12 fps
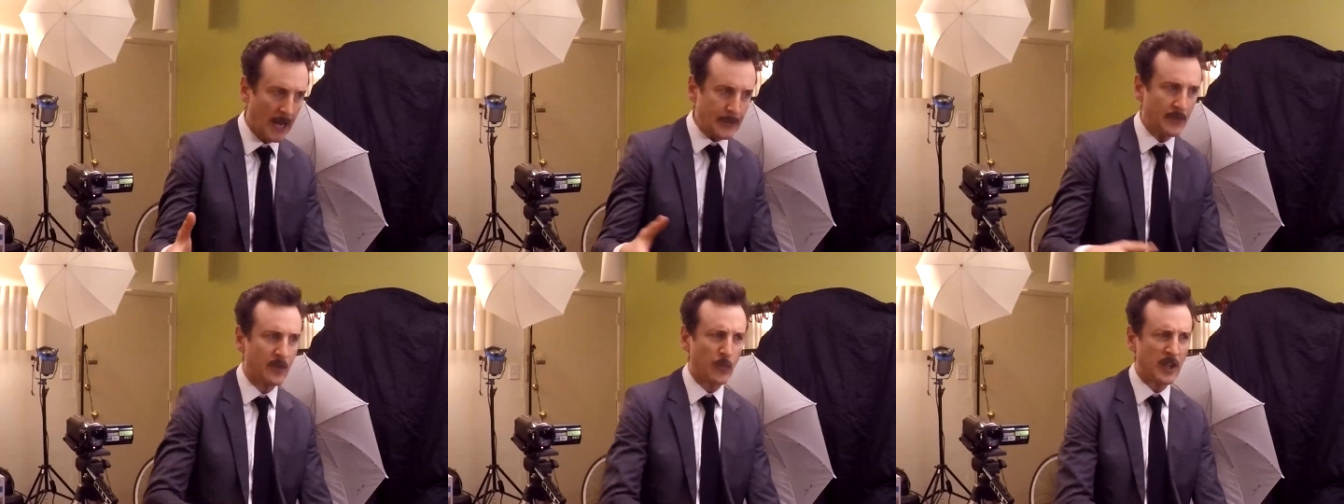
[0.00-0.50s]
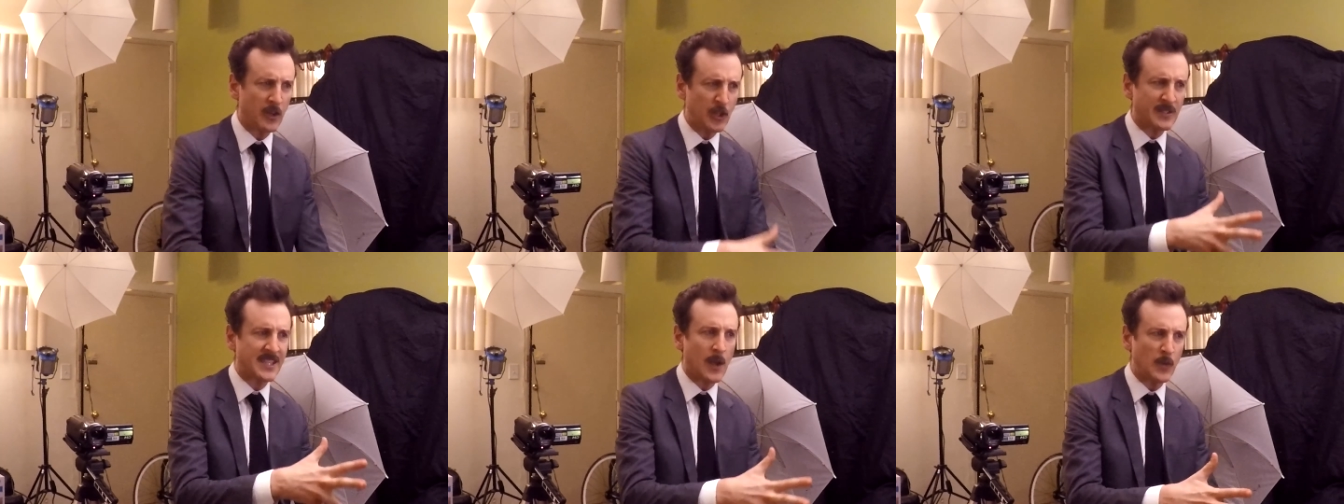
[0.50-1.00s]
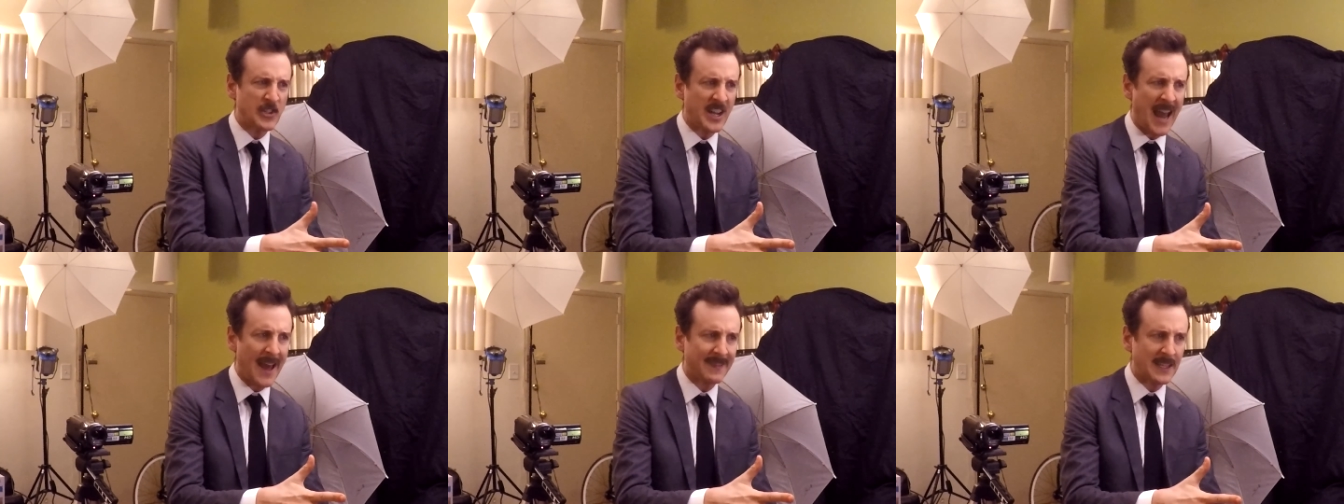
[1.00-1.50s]
Yes. You're saying we should
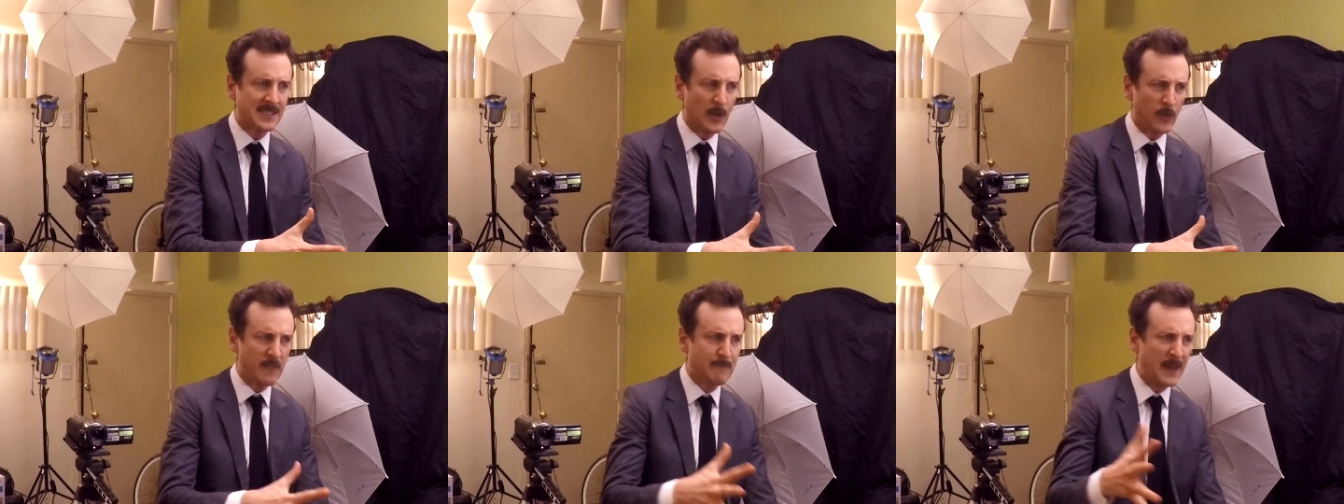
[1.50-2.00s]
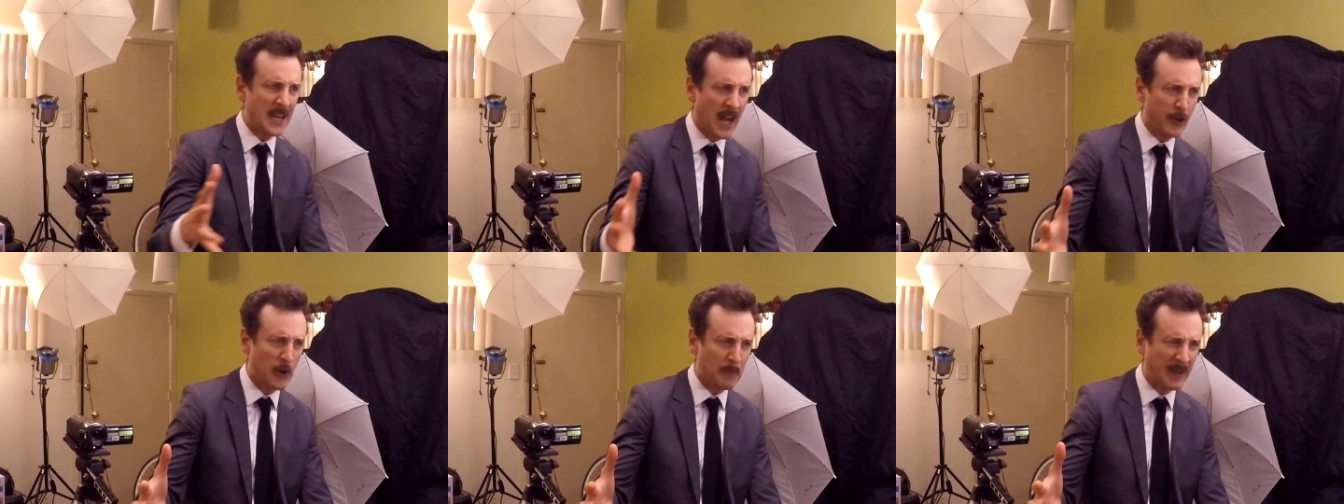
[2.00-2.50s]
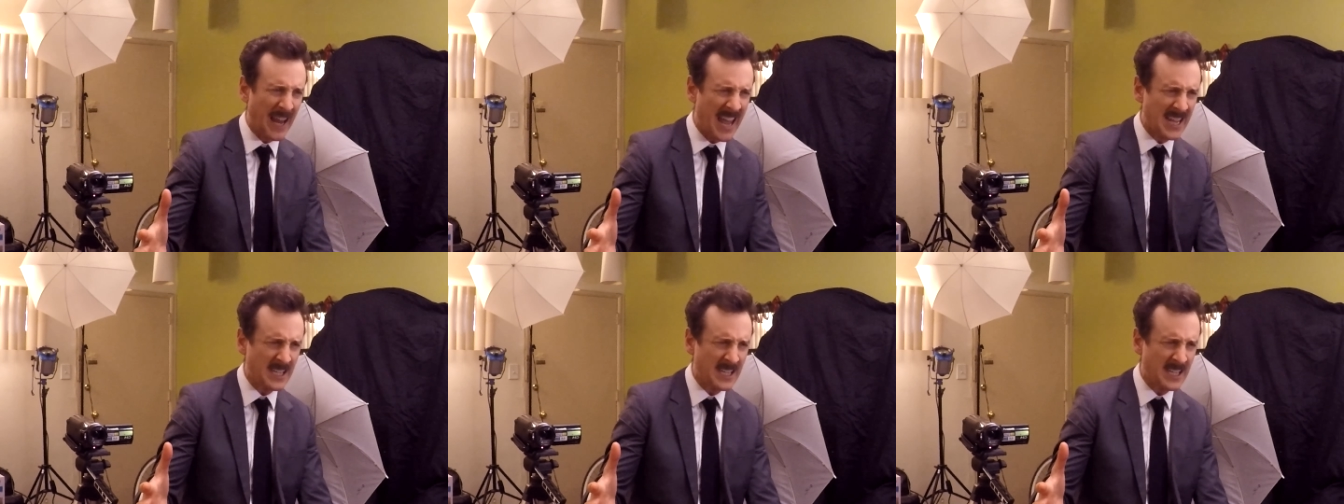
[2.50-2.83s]
add things that would have been on her plane?